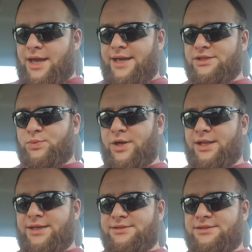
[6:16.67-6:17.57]
as
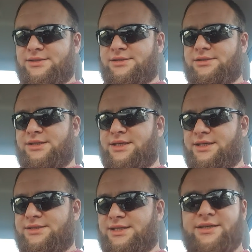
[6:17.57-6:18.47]
well as to the
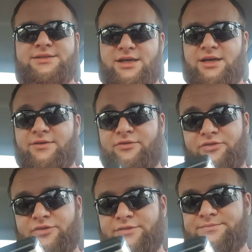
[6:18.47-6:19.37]
extent of
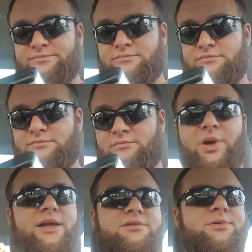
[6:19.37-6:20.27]

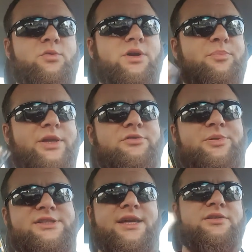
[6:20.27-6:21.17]
possibly one of Pedro
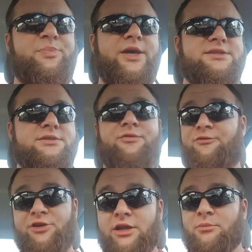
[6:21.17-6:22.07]
Pascal's best
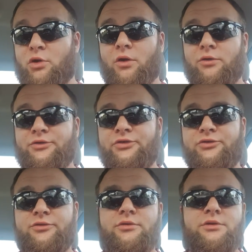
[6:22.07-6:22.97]
film roles,